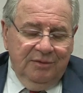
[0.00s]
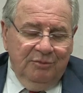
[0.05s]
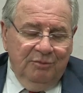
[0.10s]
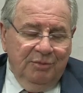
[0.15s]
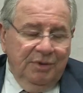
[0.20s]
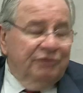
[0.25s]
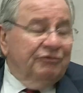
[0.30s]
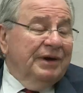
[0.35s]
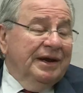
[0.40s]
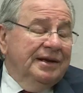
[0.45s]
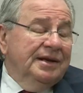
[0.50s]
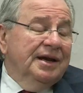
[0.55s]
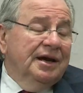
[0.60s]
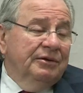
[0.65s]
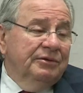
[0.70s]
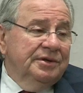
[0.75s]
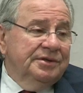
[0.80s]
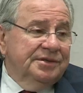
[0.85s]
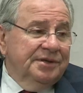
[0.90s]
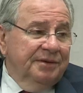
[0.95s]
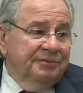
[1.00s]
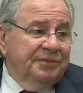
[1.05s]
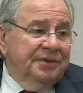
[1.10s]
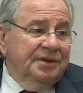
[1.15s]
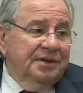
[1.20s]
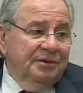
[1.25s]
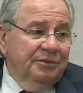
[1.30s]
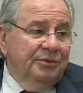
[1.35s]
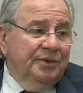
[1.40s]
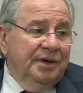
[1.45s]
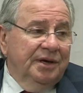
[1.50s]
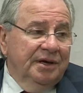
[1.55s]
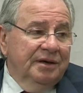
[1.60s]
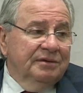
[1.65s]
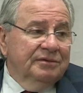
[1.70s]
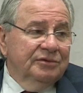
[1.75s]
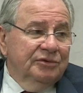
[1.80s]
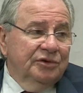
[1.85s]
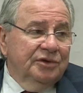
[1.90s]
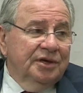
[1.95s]
But right now, it's something that we are
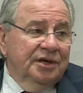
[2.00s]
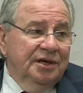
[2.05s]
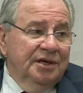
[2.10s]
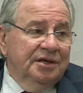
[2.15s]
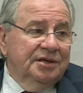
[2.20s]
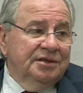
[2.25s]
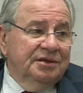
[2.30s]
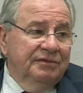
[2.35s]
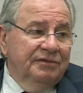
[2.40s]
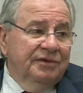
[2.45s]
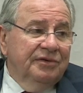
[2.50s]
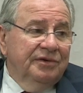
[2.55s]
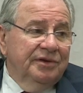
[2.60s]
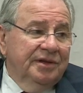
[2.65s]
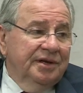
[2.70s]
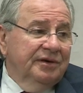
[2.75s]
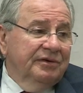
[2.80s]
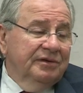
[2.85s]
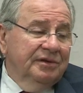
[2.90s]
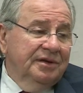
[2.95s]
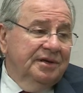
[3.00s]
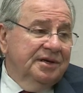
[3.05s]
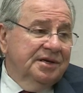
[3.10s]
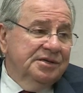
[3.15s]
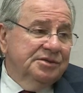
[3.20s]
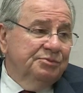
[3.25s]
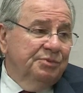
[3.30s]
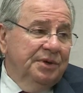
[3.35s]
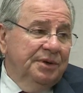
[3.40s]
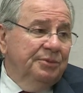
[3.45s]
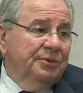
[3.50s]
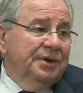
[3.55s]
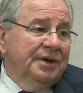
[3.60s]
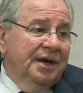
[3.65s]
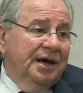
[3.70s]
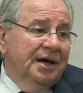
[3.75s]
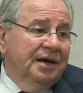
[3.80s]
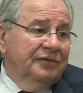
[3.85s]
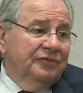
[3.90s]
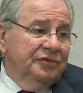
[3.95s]
looking into very thoroughly because we
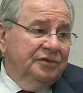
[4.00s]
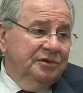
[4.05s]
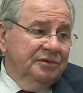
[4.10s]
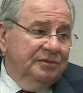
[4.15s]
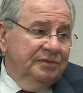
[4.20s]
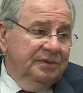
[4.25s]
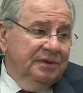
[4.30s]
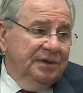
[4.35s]
have to.